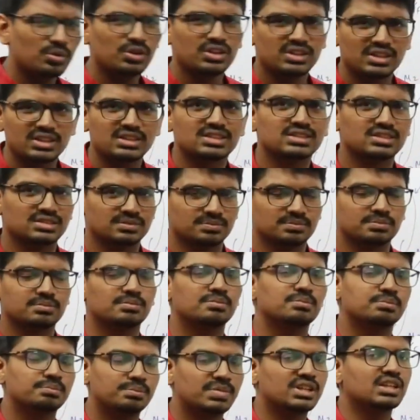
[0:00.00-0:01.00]
about this
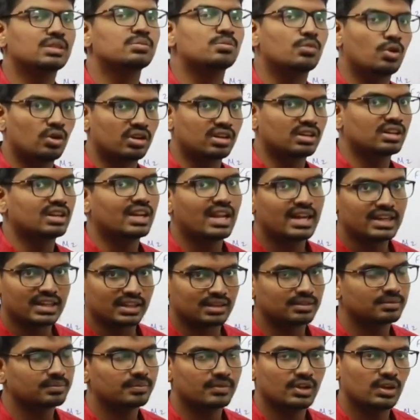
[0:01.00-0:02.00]
bit more later.